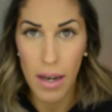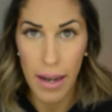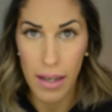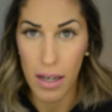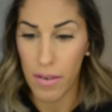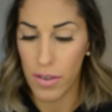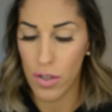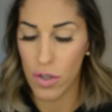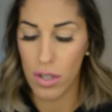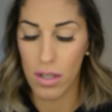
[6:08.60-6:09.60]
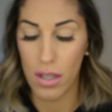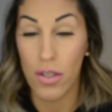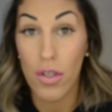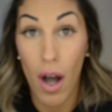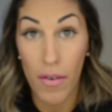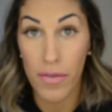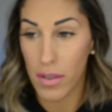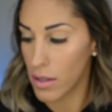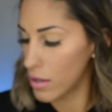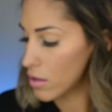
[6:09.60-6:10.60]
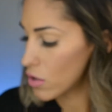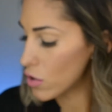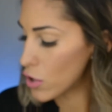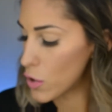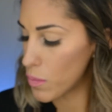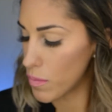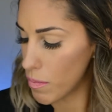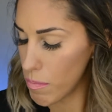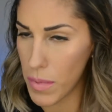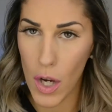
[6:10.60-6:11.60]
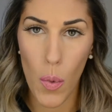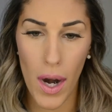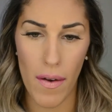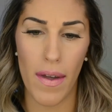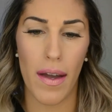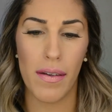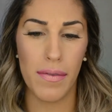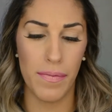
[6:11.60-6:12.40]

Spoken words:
negative, it's just they're soft. So just be aware of that.